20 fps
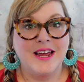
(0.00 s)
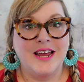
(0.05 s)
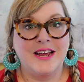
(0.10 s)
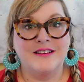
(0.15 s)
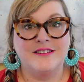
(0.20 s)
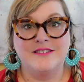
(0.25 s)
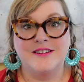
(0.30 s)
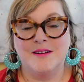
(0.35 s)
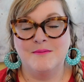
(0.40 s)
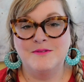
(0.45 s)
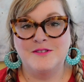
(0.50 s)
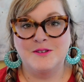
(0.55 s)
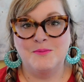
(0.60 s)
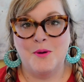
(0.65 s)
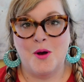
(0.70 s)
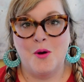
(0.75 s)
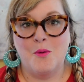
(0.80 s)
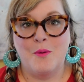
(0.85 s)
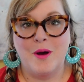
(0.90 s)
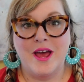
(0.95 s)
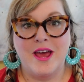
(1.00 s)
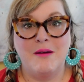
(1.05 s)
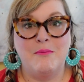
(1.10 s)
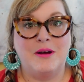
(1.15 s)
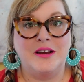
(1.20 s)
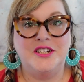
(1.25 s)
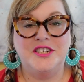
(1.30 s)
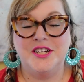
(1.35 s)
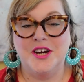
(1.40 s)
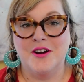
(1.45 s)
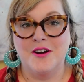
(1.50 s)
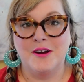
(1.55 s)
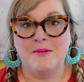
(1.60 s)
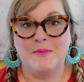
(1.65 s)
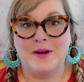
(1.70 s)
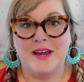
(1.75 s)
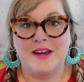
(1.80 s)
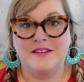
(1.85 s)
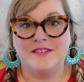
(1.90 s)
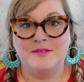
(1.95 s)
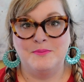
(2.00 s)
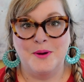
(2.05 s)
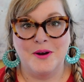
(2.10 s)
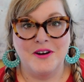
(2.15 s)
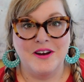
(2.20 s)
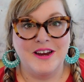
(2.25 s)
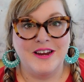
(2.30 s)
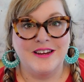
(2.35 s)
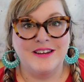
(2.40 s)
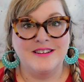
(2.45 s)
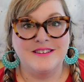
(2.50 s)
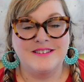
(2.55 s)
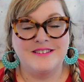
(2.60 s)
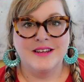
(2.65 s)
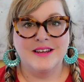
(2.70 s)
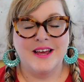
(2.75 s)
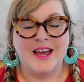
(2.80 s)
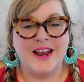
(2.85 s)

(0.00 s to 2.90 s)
in some small way by sharing my experience.